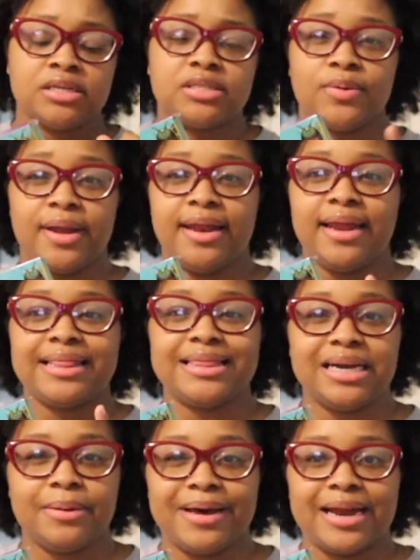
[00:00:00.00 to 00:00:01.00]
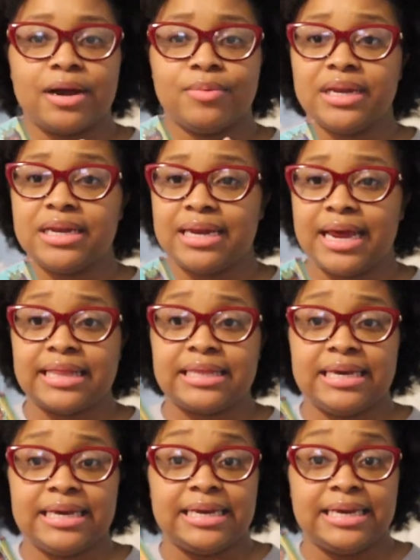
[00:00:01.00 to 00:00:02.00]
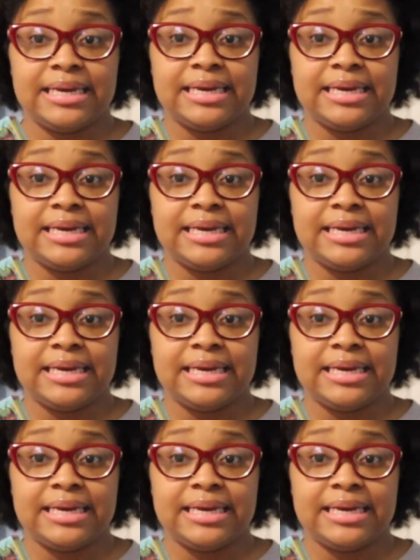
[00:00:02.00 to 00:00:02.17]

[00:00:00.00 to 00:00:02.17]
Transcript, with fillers: So now that I think about it, I really didn't have to get